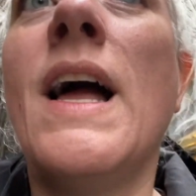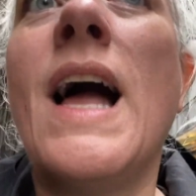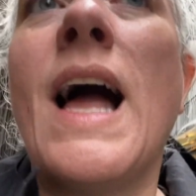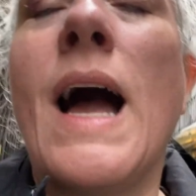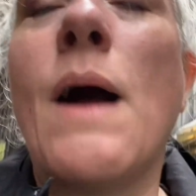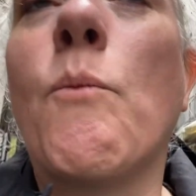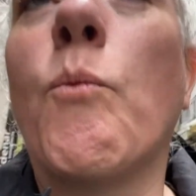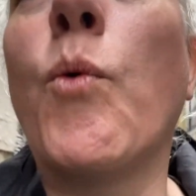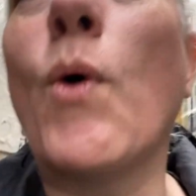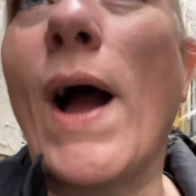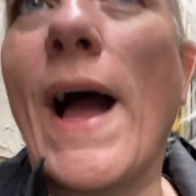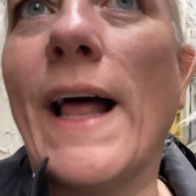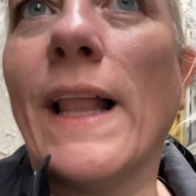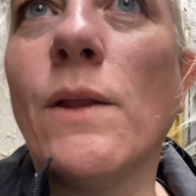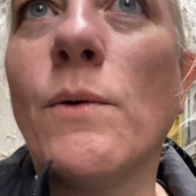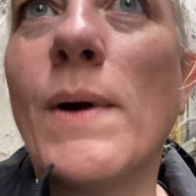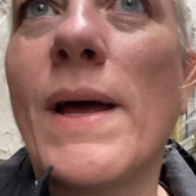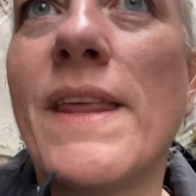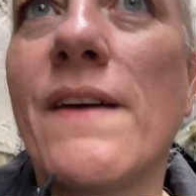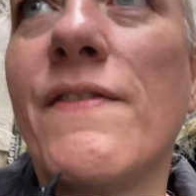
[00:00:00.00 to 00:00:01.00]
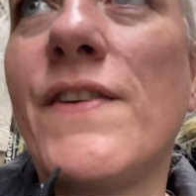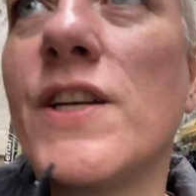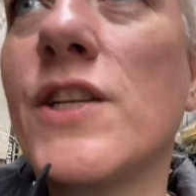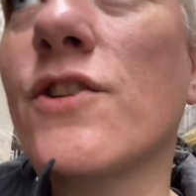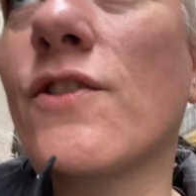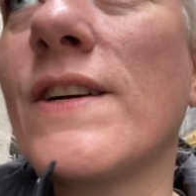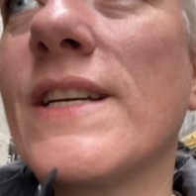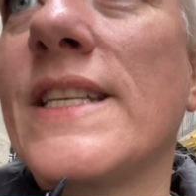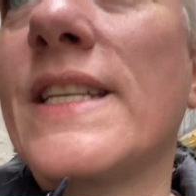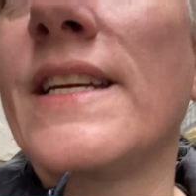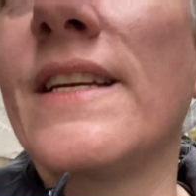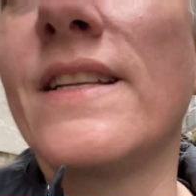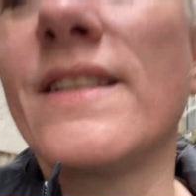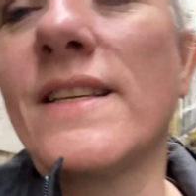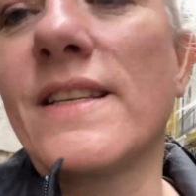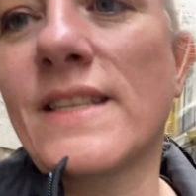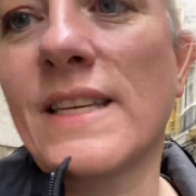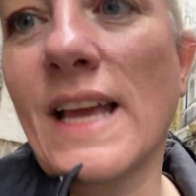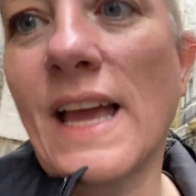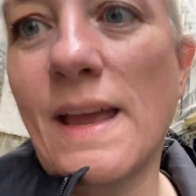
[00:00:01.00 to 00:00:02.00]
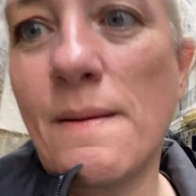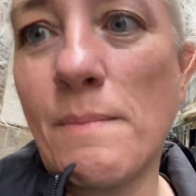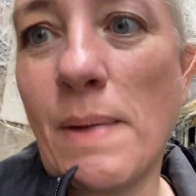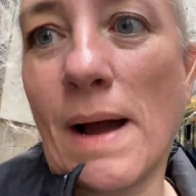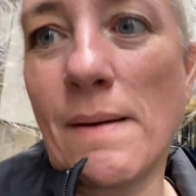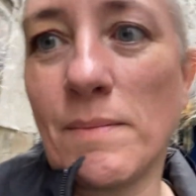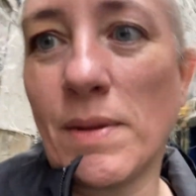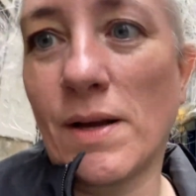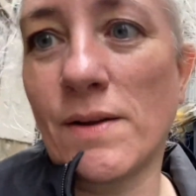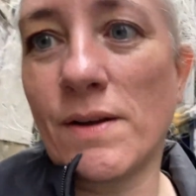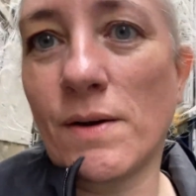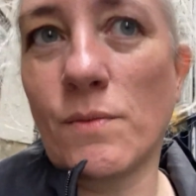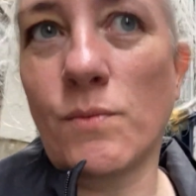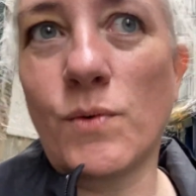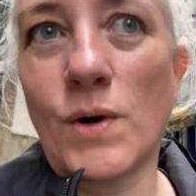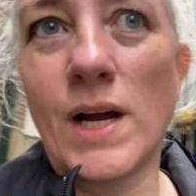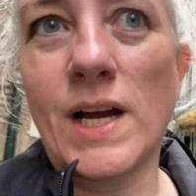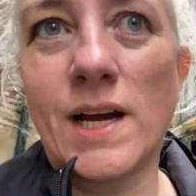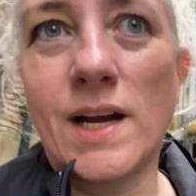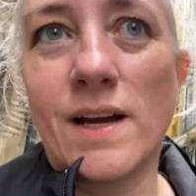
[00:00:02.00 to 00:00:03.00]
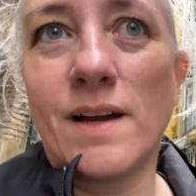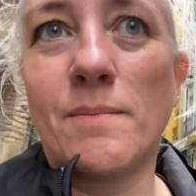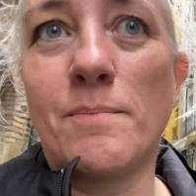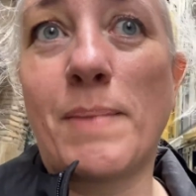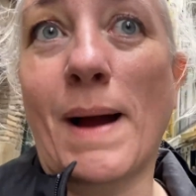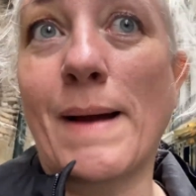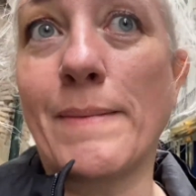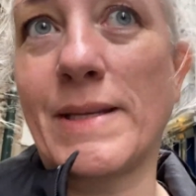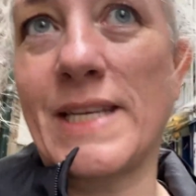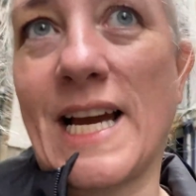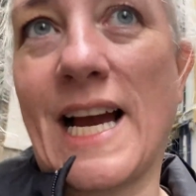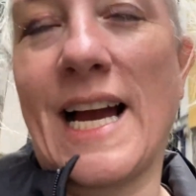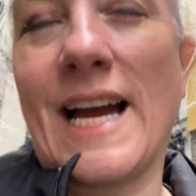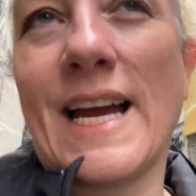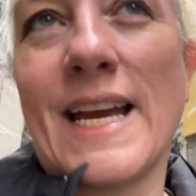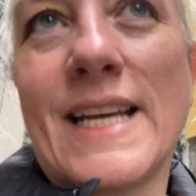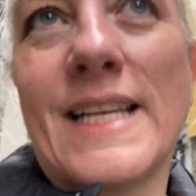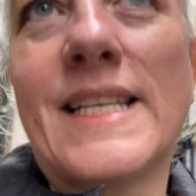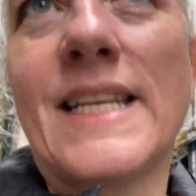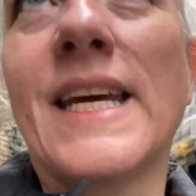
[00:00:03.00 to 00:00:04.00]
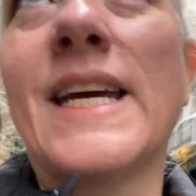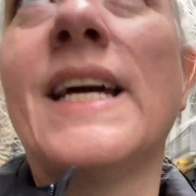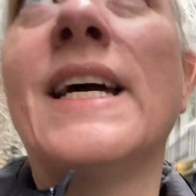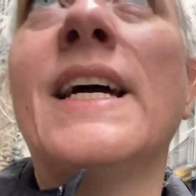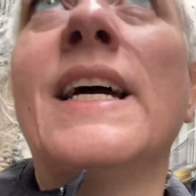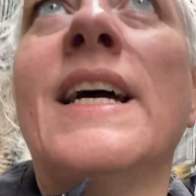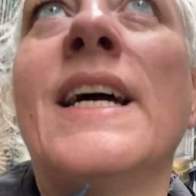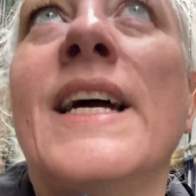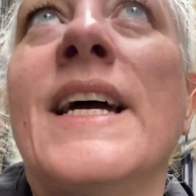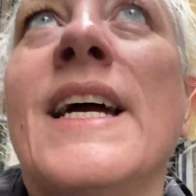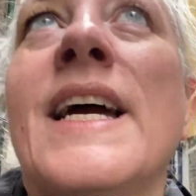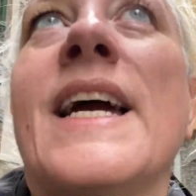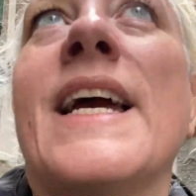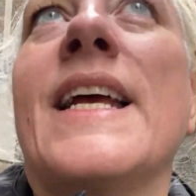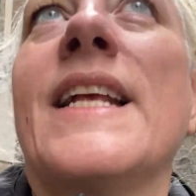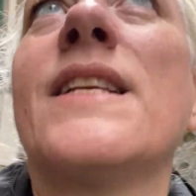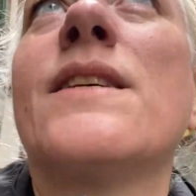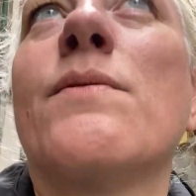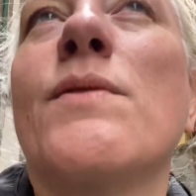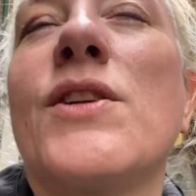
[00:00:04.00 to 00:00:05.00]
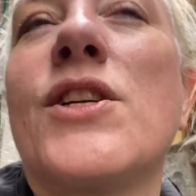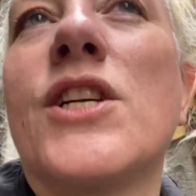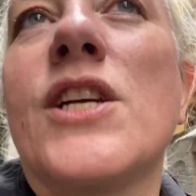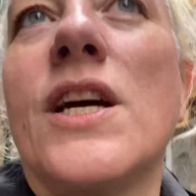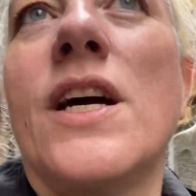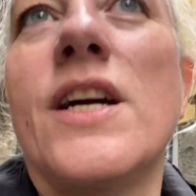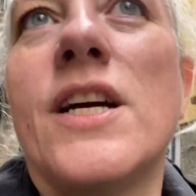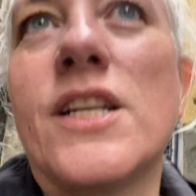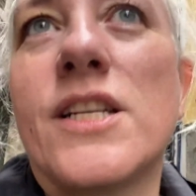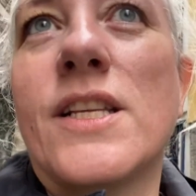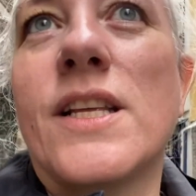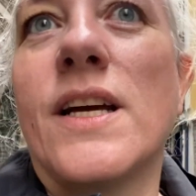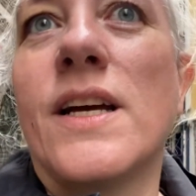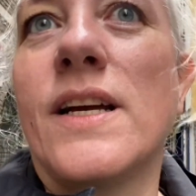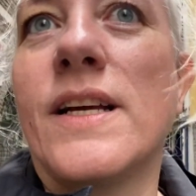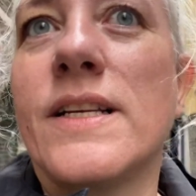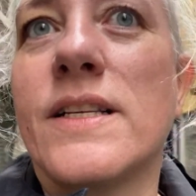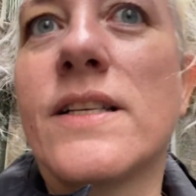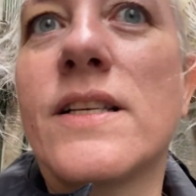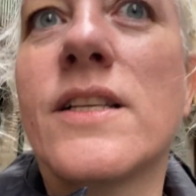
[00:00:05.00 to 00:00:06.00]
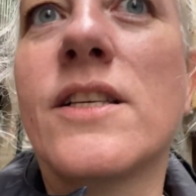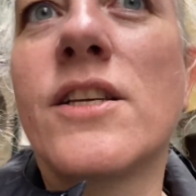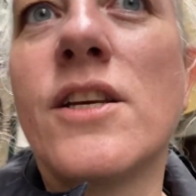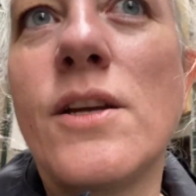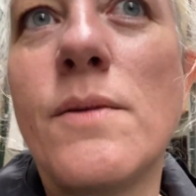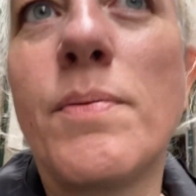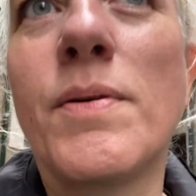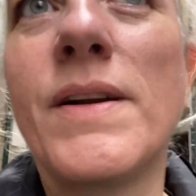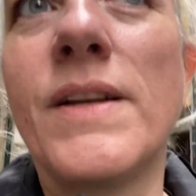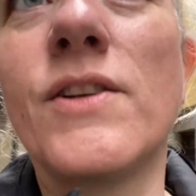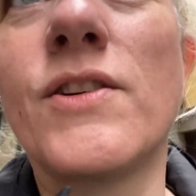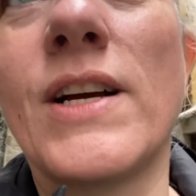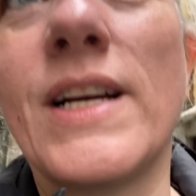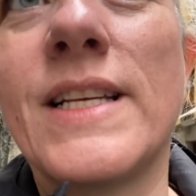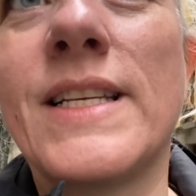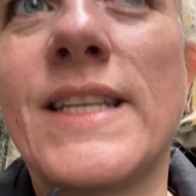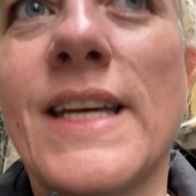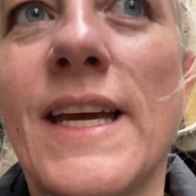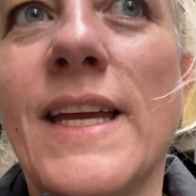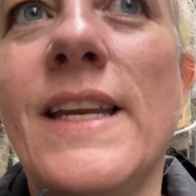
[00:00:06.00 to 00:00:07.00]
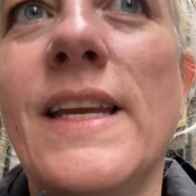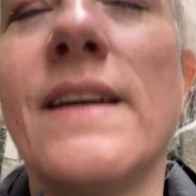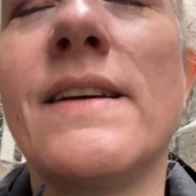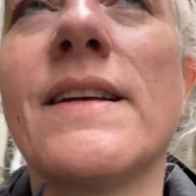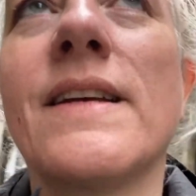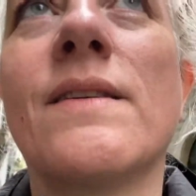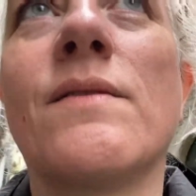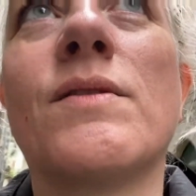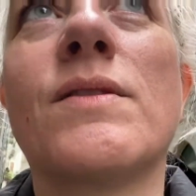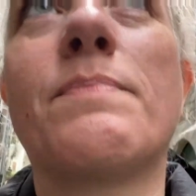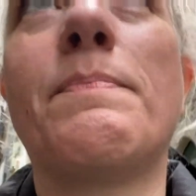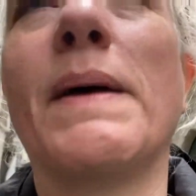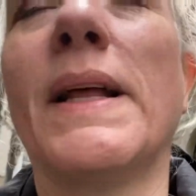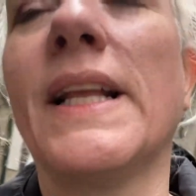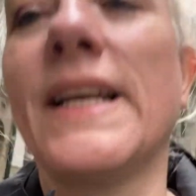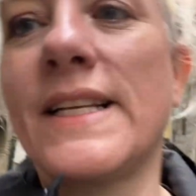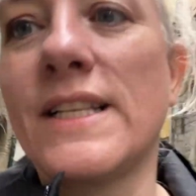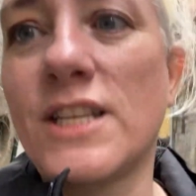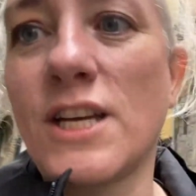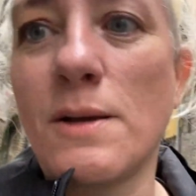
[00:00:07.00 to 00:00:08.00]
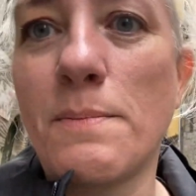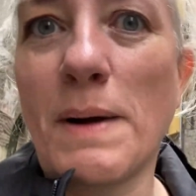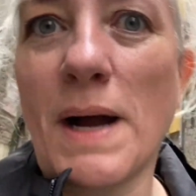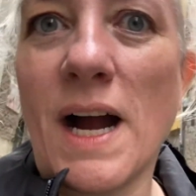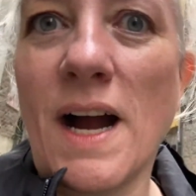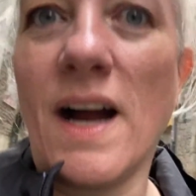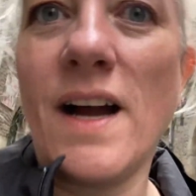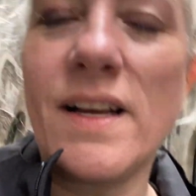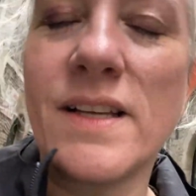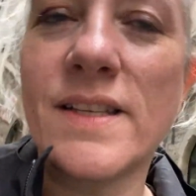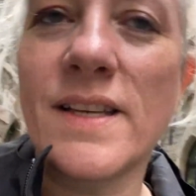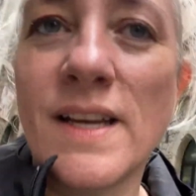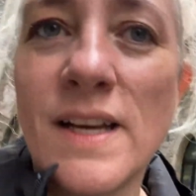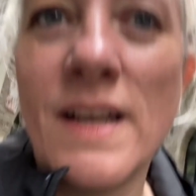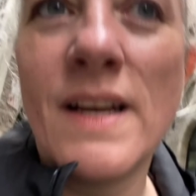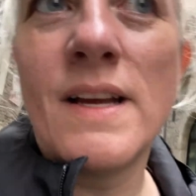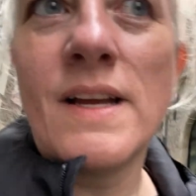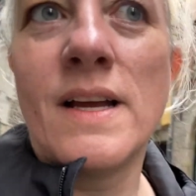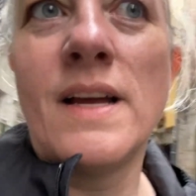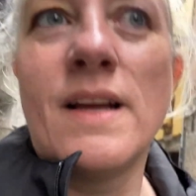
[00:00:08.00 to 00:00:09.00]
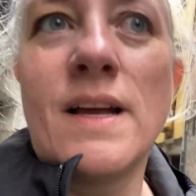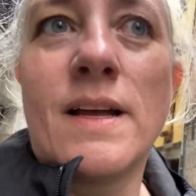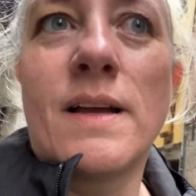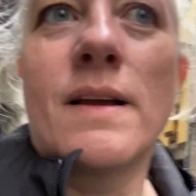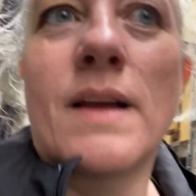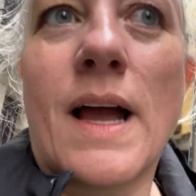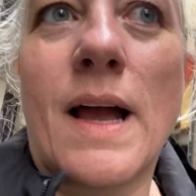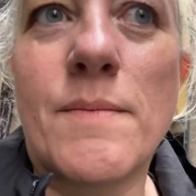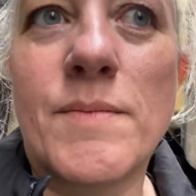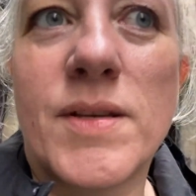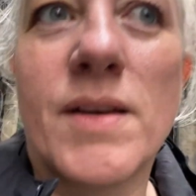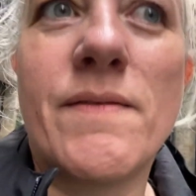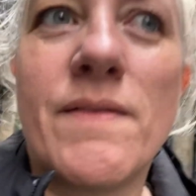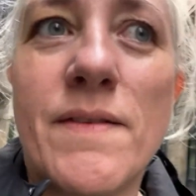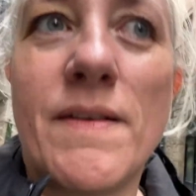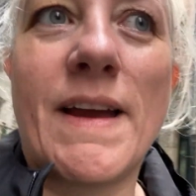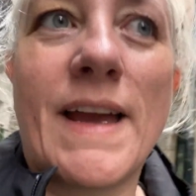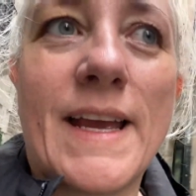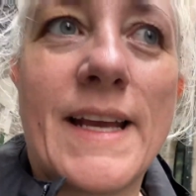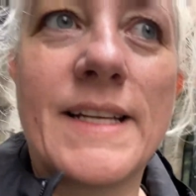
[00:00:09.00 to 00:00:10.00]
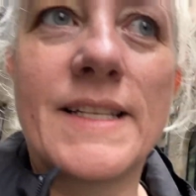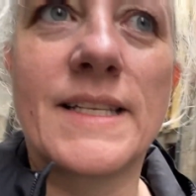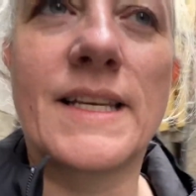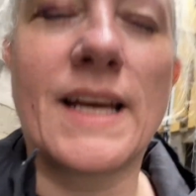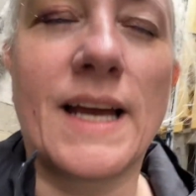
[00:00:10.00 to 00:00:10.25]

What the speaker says: well where the first Christians in Pamplona were baptised, into a church that is super interesting. It was built in 2 parts. Some of it is